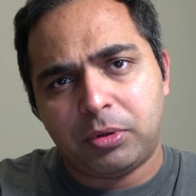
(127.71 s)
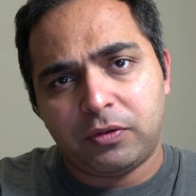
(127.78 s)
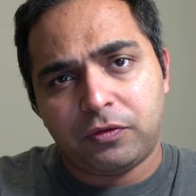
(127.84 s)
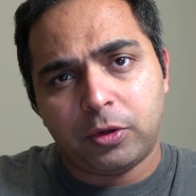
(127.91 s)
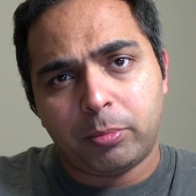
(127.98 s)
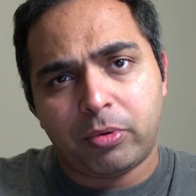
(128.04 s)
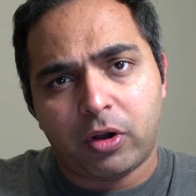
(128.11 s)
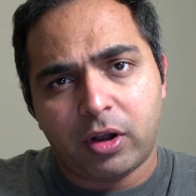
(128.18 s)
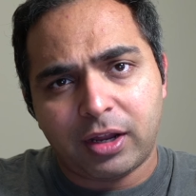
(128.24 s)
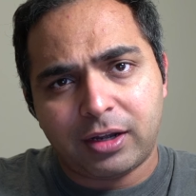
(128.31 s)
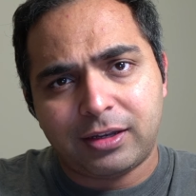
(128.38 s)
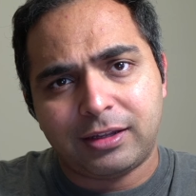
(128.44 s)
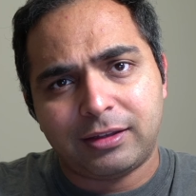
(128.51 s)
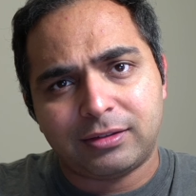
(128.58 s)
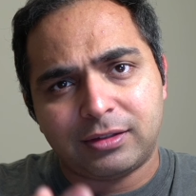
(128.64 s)
if your product
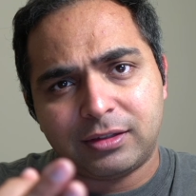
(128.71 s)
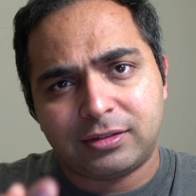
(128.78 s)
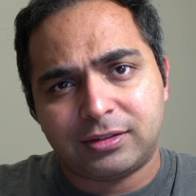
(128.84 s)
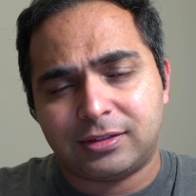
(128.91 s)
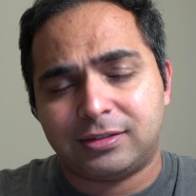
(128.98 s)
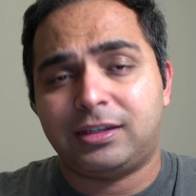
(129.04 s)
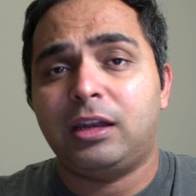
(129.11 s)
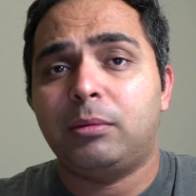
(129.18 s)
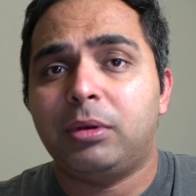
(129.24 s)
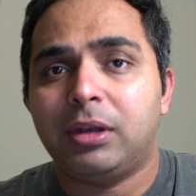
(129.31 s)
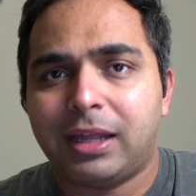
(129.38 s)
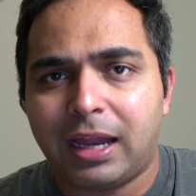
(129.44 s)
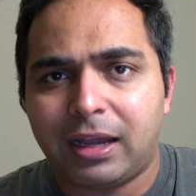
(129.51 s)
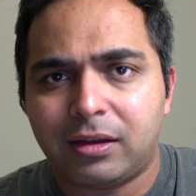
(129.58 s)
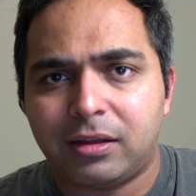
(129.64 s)
is in the sustainable
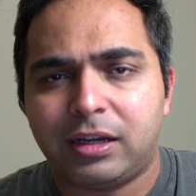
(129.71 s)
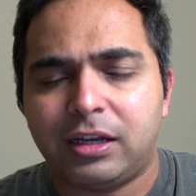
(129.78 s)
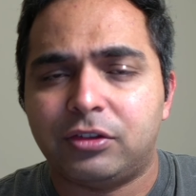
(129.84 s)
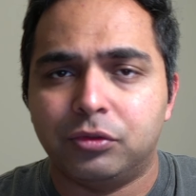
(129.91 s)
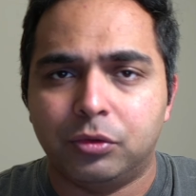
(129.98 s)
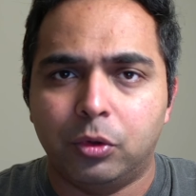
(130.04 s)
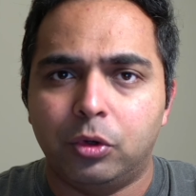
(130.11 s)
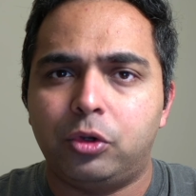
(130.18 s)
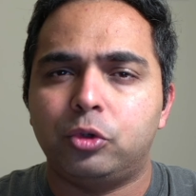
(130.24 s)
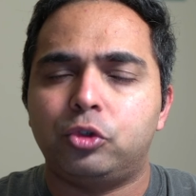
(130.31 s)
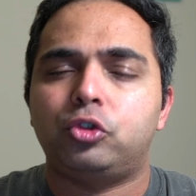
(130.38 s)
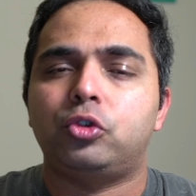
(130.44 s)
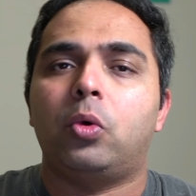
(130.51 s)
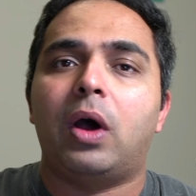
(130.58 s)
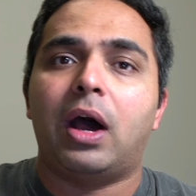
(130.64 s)
category, it's good to
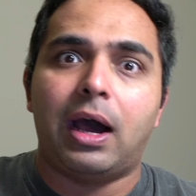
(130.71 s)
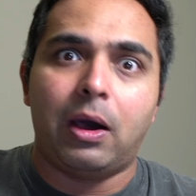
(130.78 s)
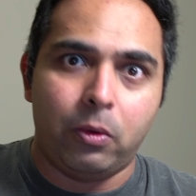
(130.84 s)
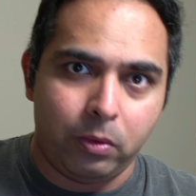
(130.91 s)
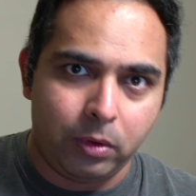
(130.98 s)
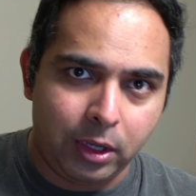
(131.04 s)
show how